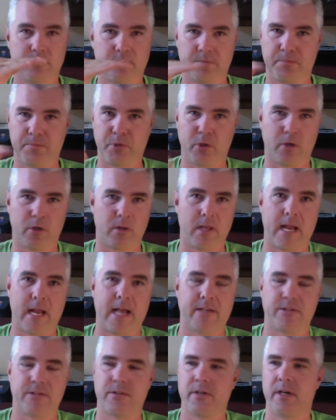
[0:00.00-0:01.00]
pure
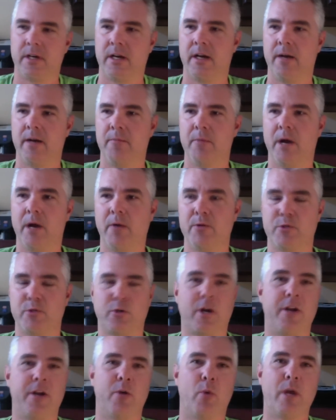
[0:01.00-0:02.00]
glass. I was
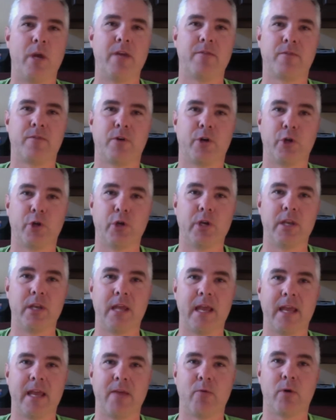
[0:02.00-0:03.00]
trying to wait for a good
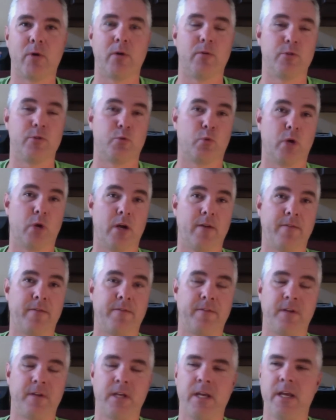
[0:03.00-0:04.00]
day where it was rough,
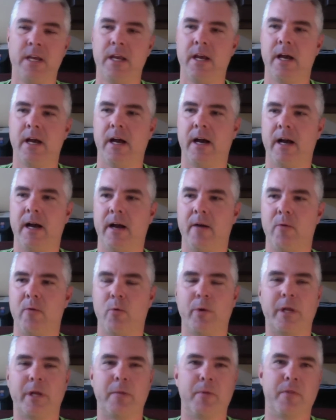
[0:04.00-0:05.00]
where we
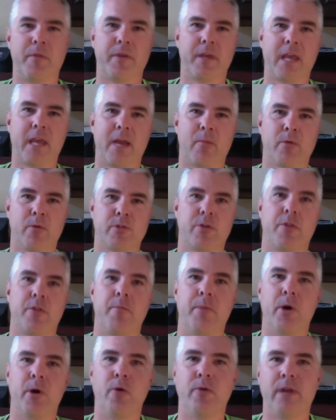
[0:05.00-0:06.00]
could put the cameras on the
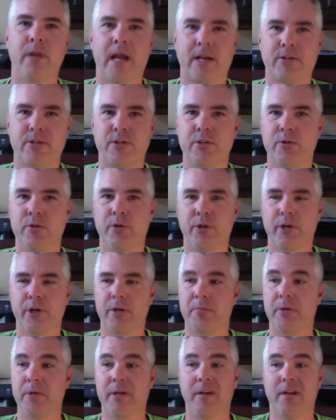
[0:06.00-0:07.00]
boat and actually do a
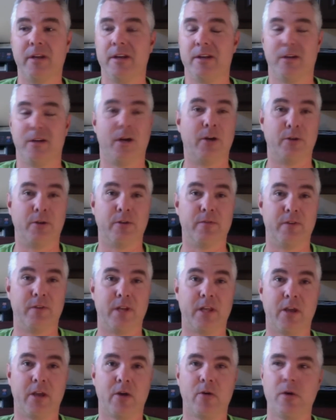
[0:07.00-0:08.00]
good
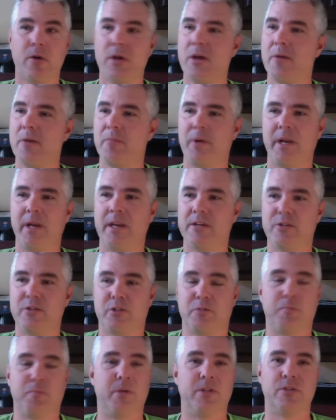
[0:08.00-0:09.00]
video. But it's
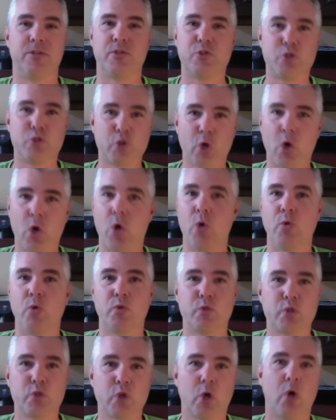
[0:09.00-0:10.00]
just been so
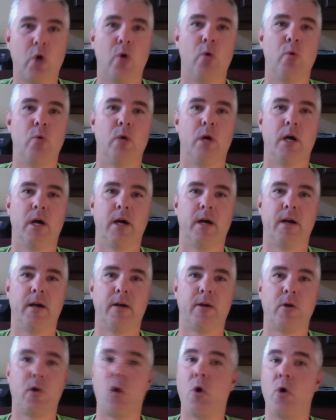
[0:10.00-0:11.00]

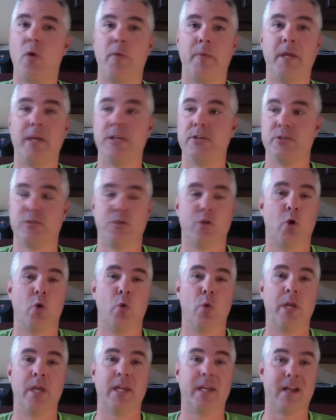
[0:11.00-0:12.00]
calm and just no
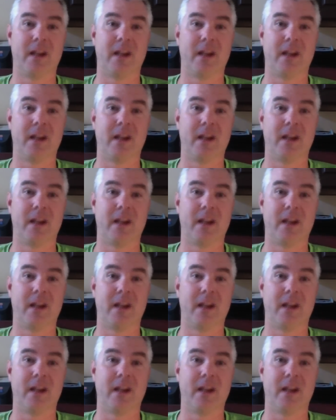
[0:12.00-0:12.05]
wind and